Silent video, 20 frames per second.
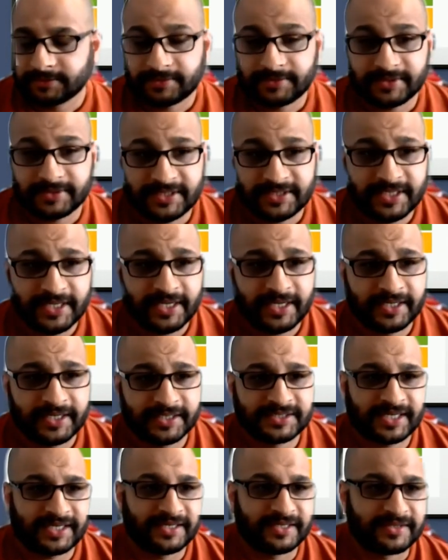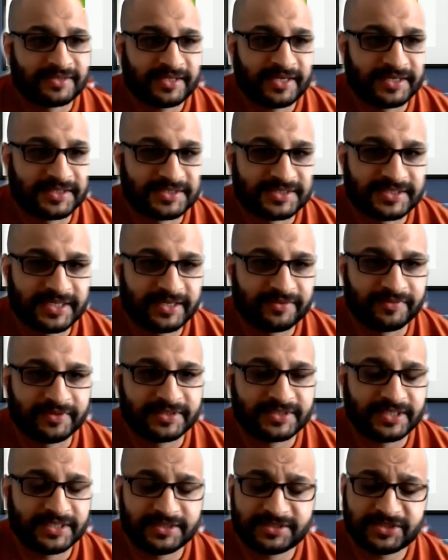Yeah, exactly. Thanks, David.
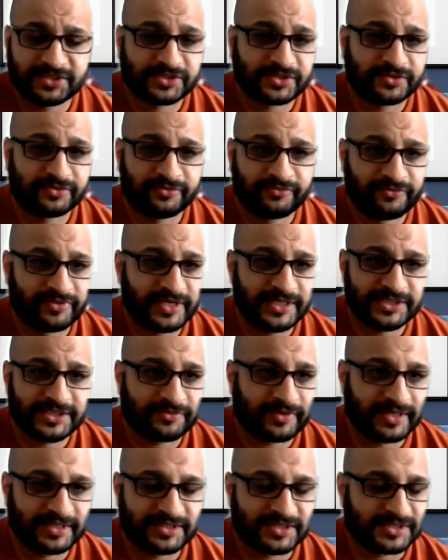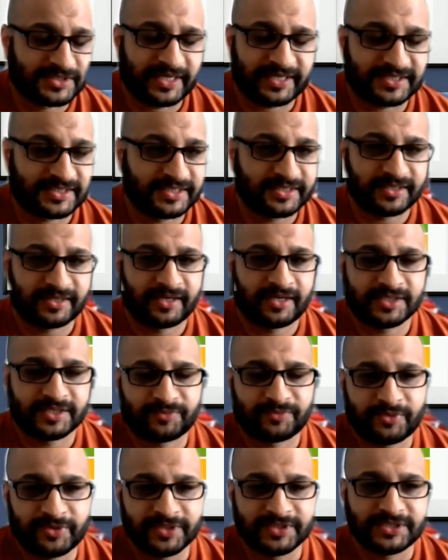It's just to reiterate just actually the last
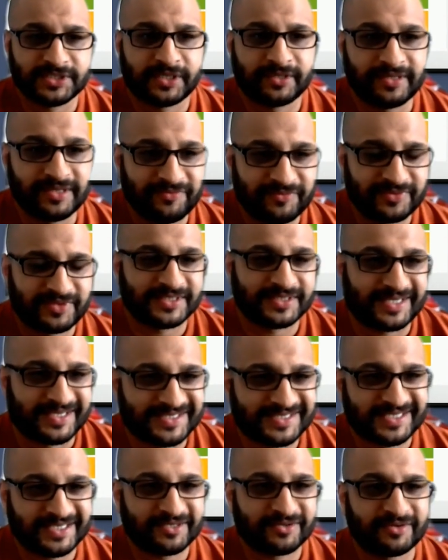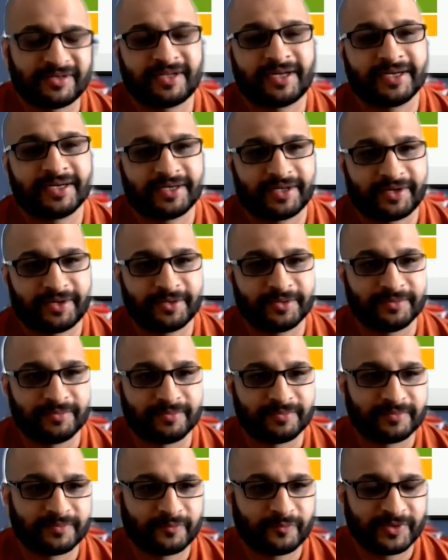point, even things like Sing Online Home,
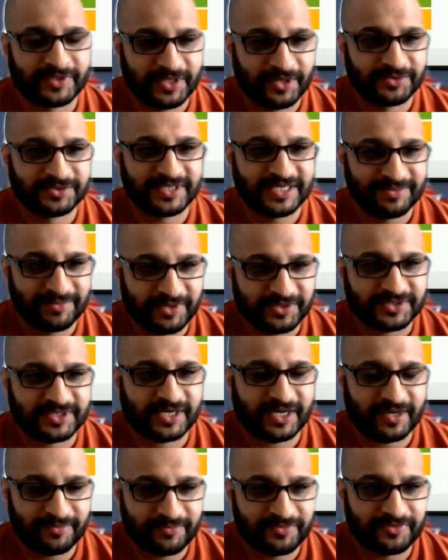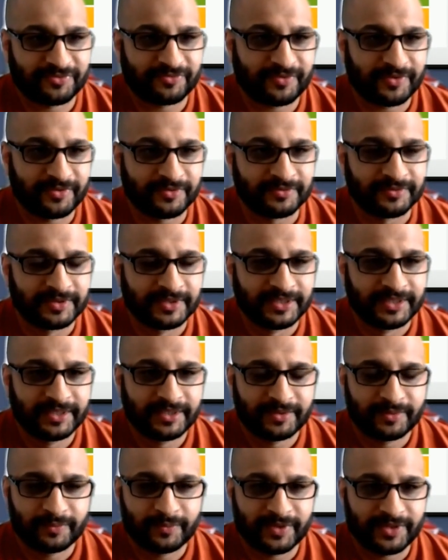when those emails come through,
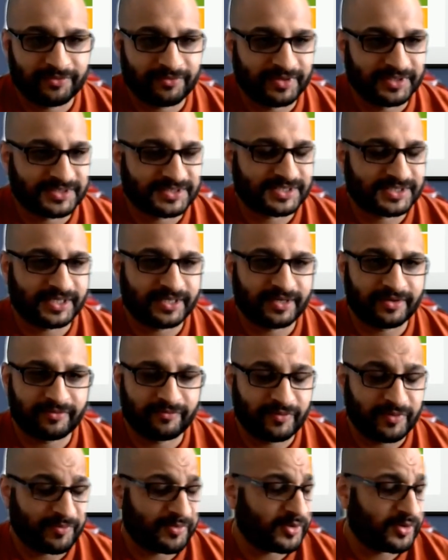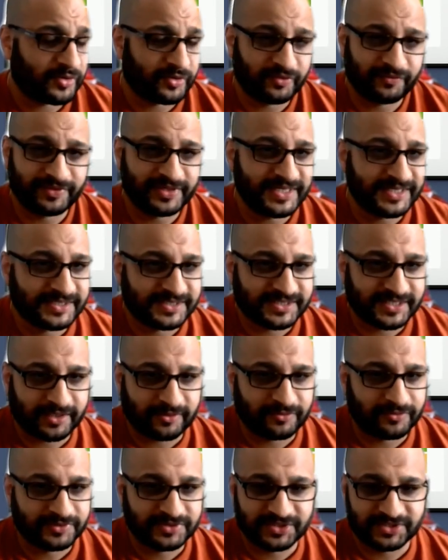whether it's a report of an Intel
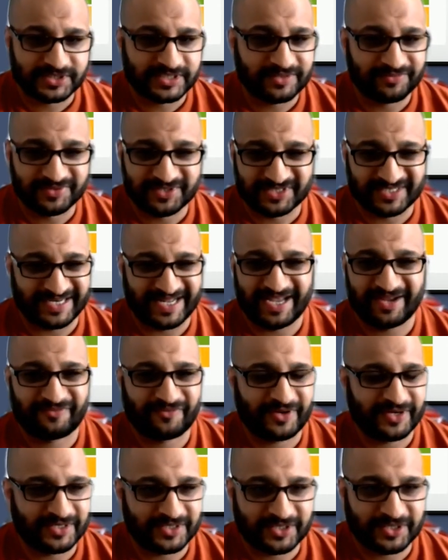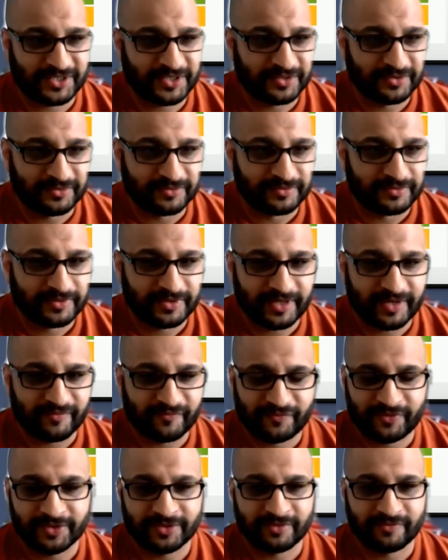or just an FAQ,
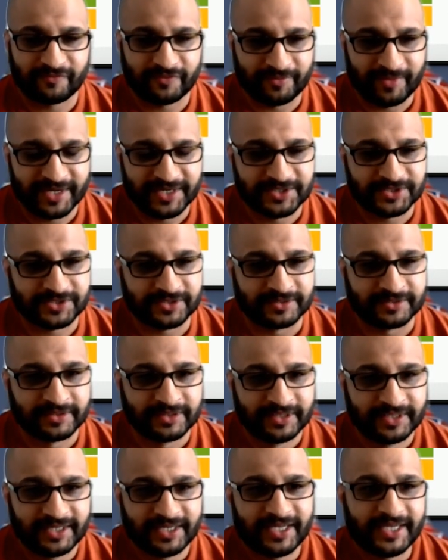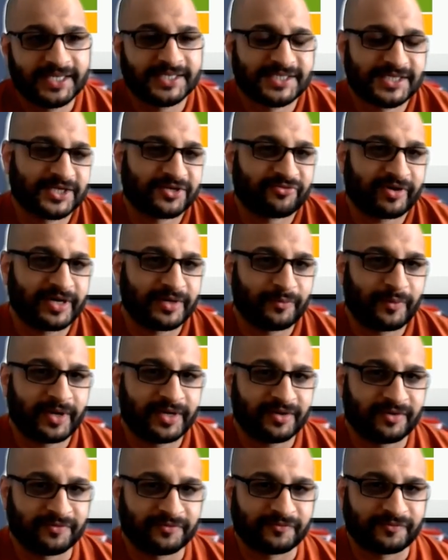further information, it's a great way
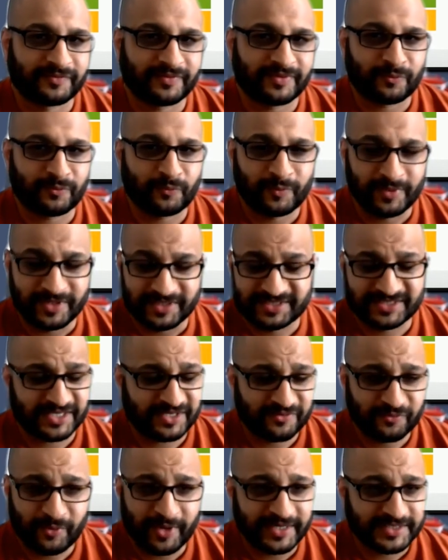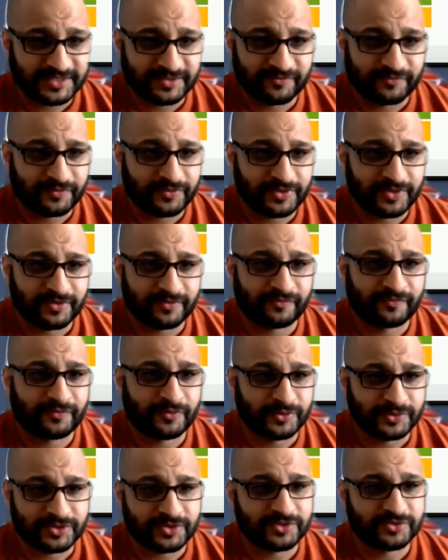of, instead of waiting for the
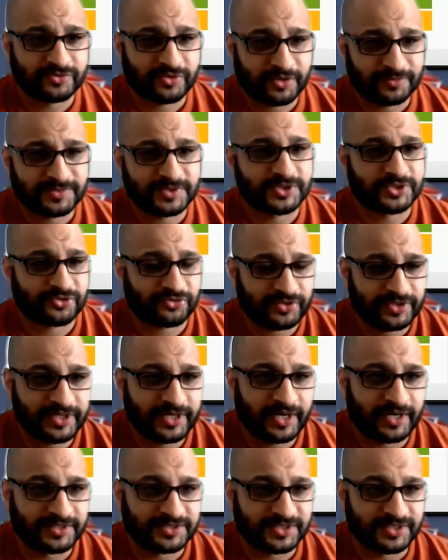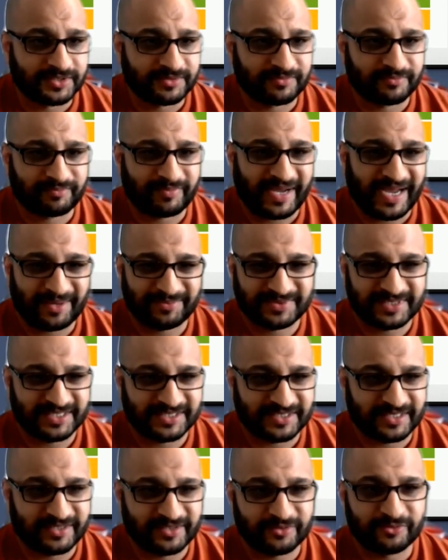force control to triage it, perhaps there's
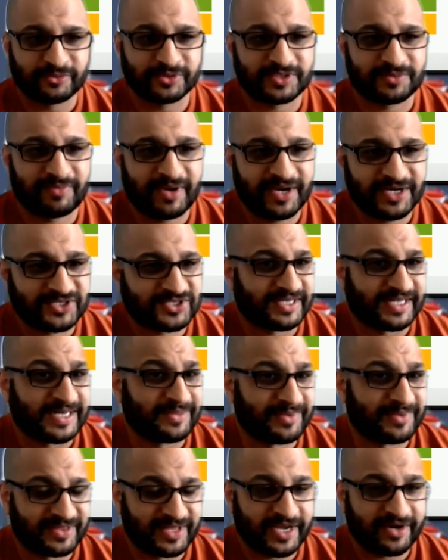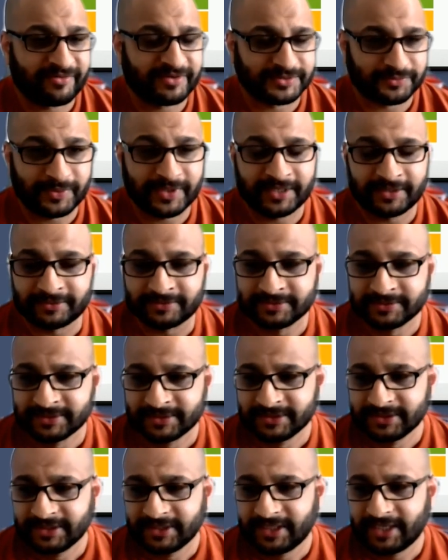an automation element there as well.
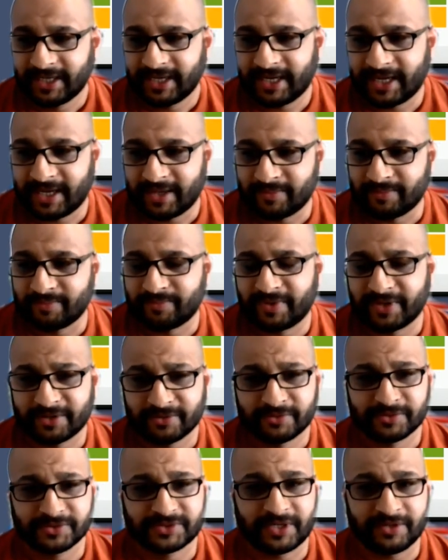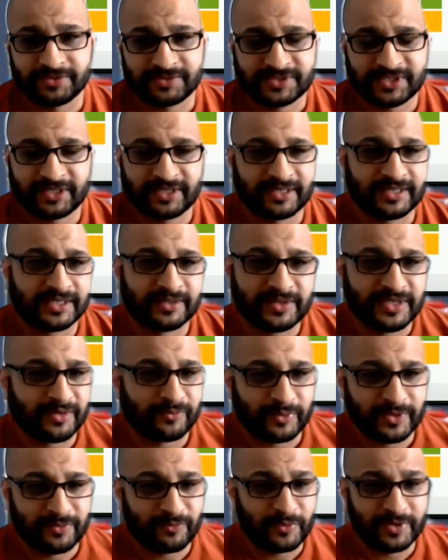But also, certainly,
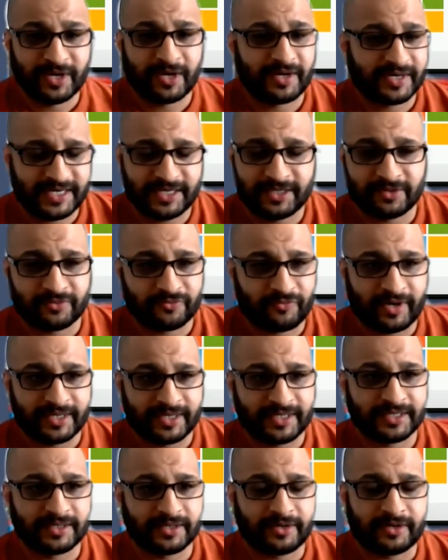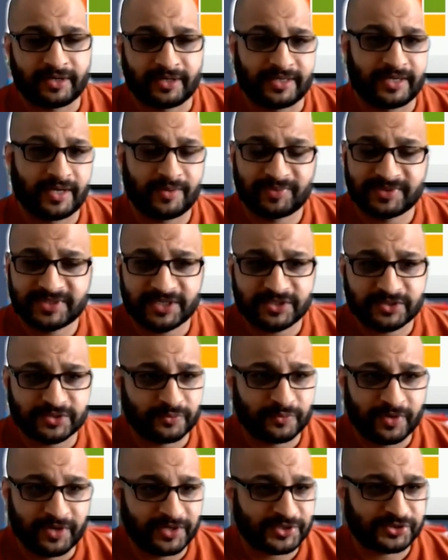we are keen on running a potential
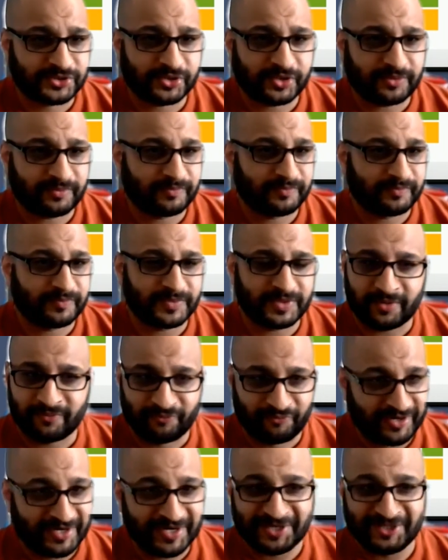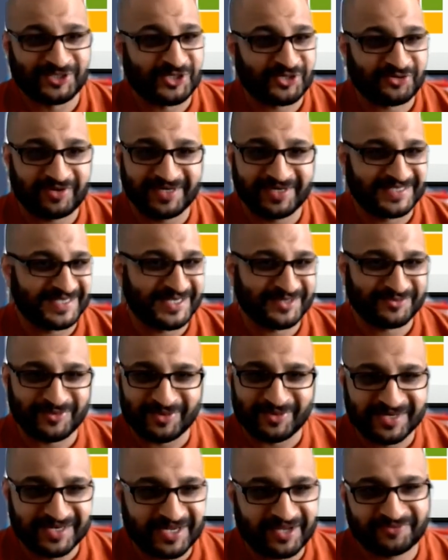workshop. Bring us your ideas. We would
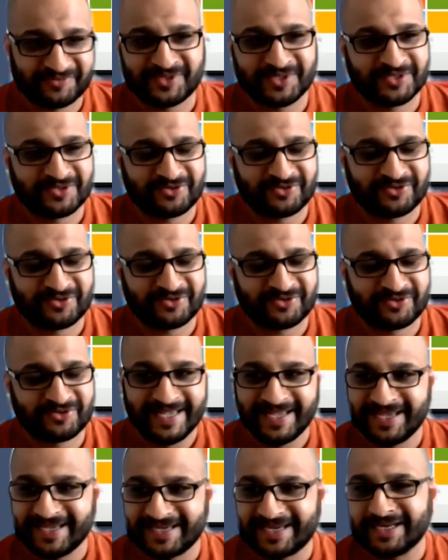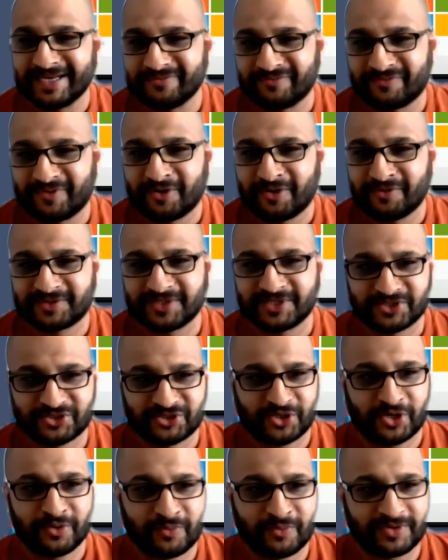love to try and get involved and
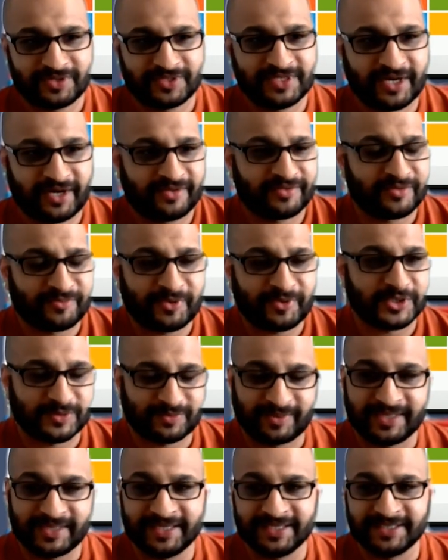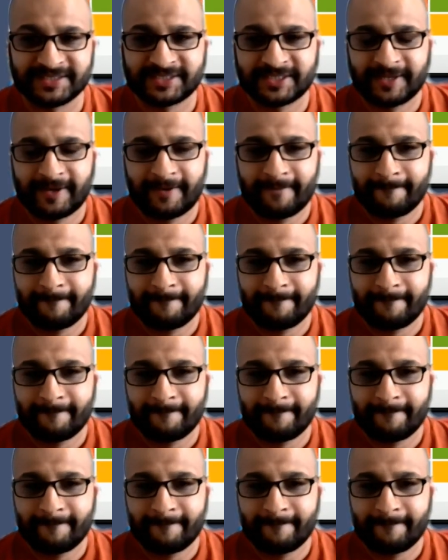show what the art of the possible is.